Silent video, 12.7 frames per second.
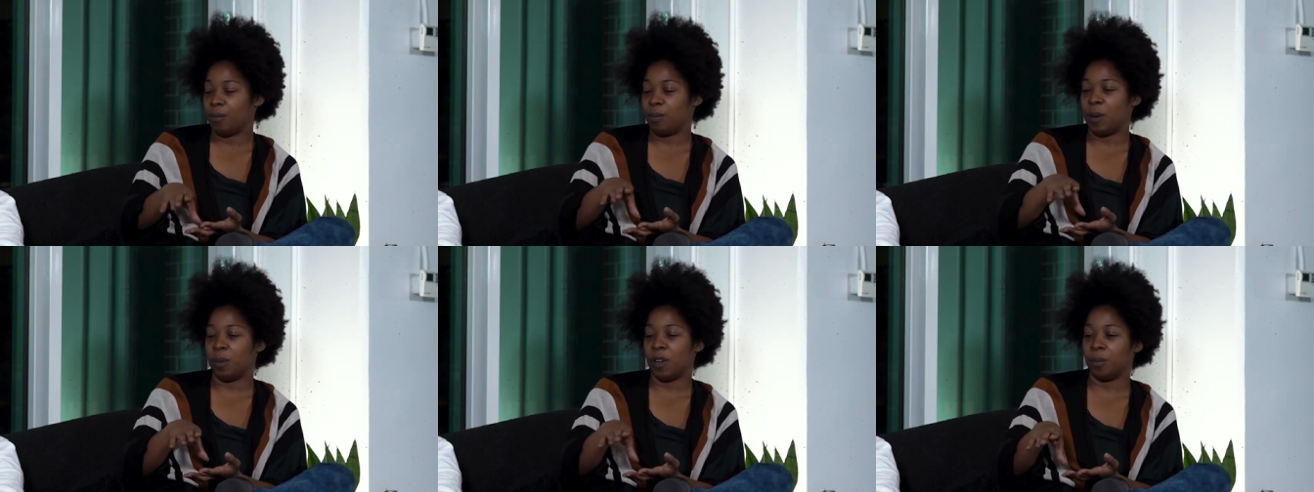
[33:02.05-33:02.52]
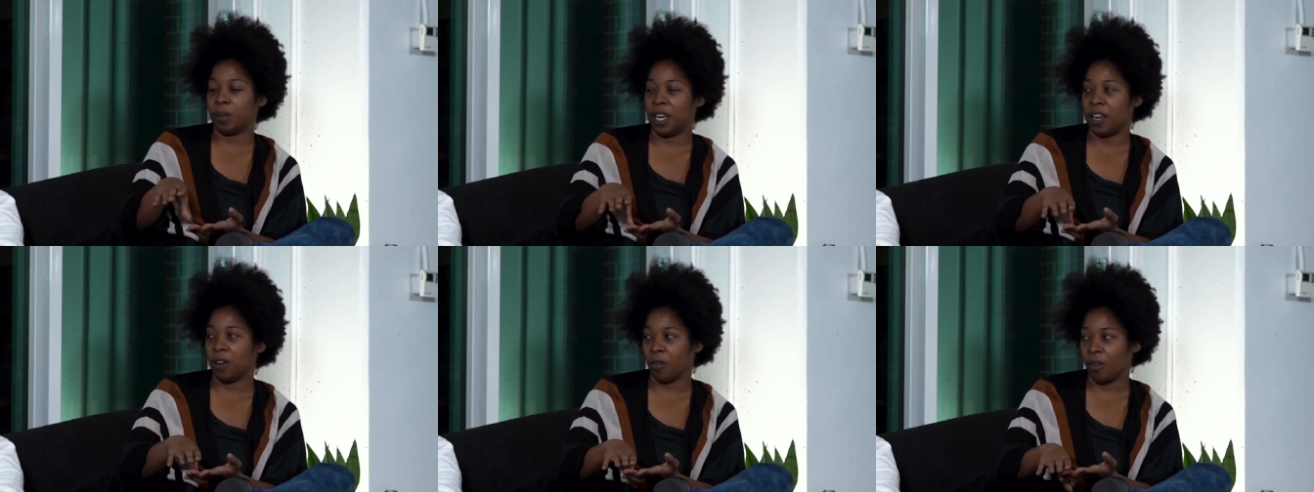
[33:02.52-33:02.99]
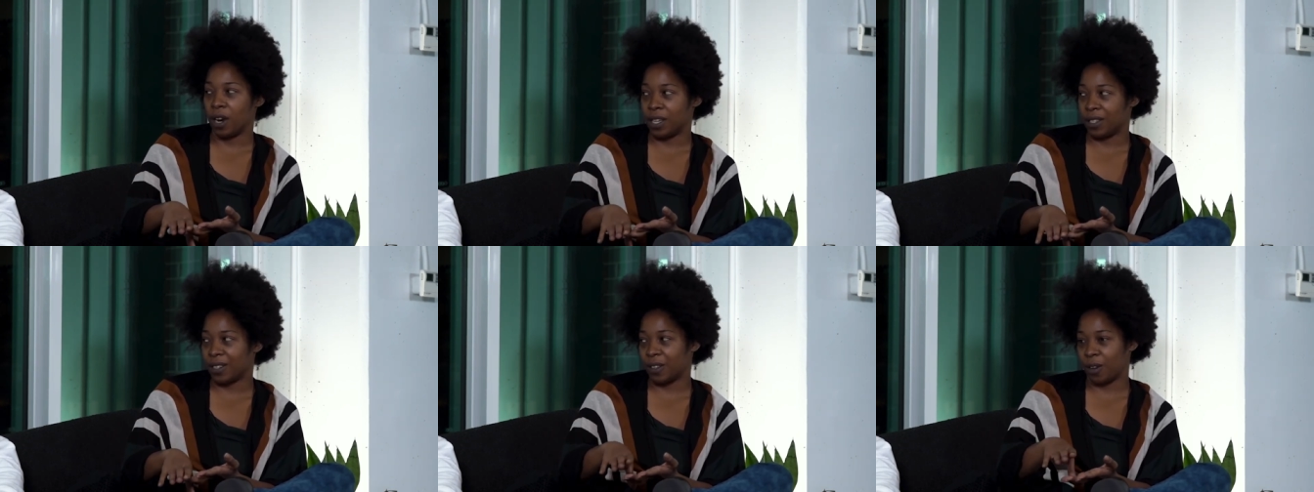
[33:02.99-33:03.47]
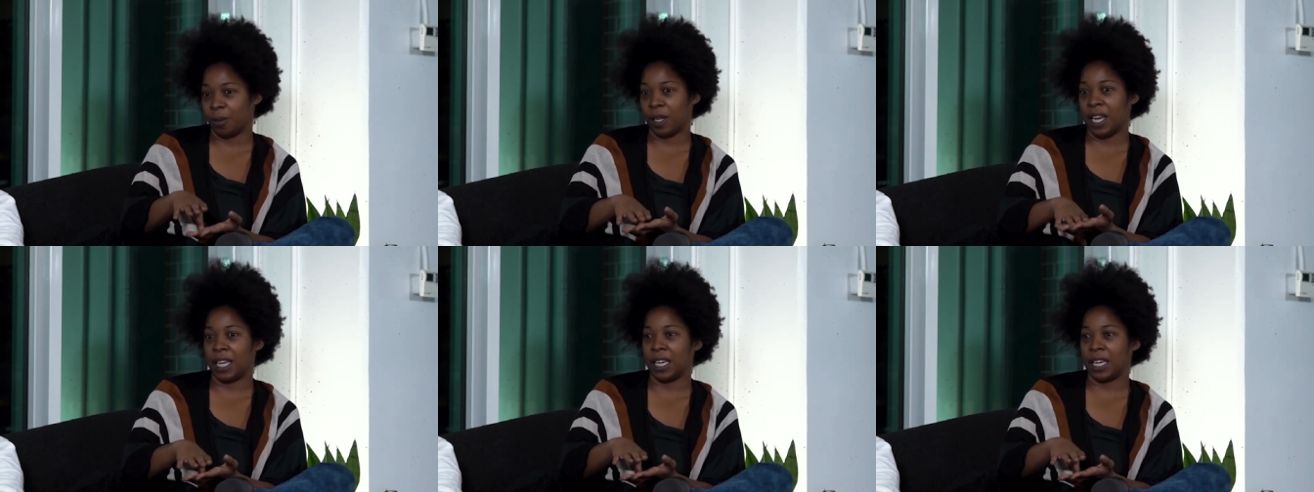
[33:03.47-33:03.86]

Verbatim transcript: People are playing Risk, they're playing